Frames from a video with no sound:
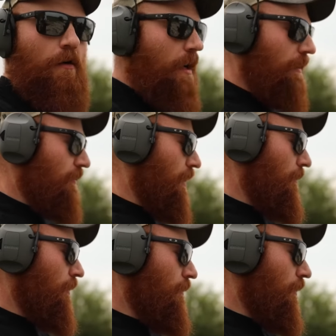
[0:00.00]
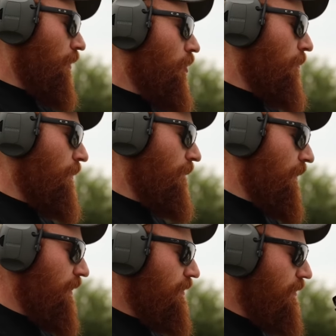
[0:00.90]
All right, so now we're gonna do a little home
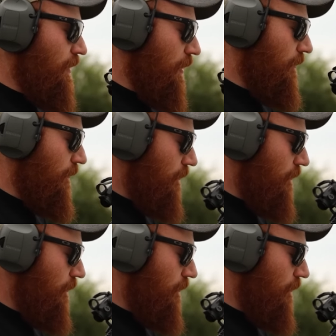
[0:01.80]
defense stuff.